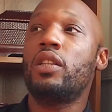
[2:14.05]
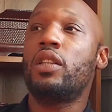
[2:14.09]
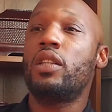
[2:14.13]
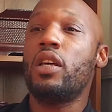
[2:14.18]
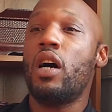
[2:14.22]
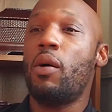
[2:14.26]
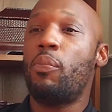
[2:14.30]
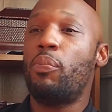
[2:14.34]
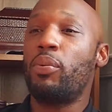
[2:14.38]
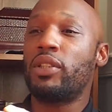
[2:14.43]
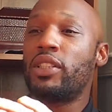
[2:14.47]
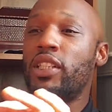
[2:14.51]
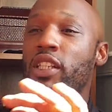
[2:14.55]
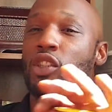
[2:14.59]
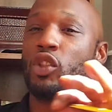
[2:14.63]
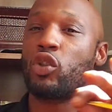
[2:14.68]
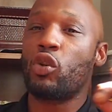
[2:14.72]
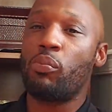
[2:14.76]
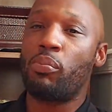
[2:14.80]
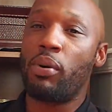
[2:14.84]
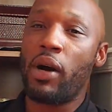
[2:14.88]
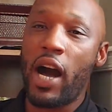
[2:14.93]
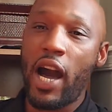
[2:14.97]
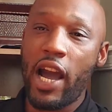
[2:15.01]
a potential
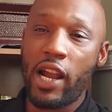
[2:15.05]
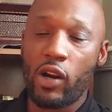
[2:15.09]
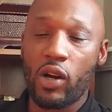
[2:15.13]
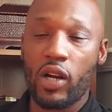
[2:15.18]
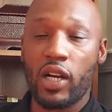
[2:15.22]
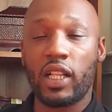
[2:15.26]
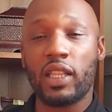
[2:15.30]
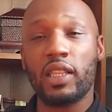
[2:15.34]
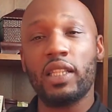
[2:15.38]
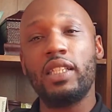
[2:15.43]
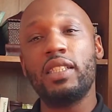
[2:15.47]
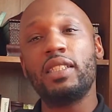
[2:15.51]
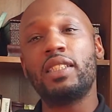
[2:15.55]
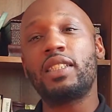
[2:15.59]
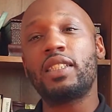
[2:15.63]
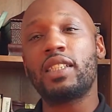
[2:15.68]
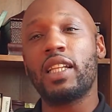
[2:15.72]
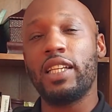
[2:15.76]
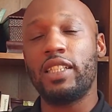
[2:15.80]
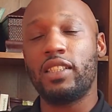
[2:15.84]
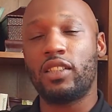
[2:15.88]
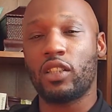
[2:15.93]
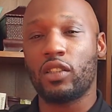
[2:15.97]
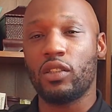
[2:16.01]
buyer a clean
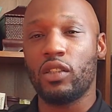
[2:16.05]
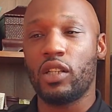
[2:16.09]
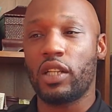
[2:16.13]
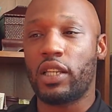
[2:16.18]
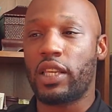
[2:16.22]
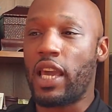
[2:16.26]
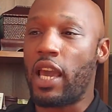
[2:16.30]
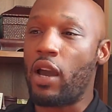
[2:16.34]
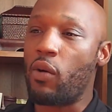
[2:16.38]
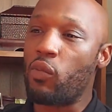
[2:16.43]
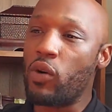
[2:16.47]
slate to look at.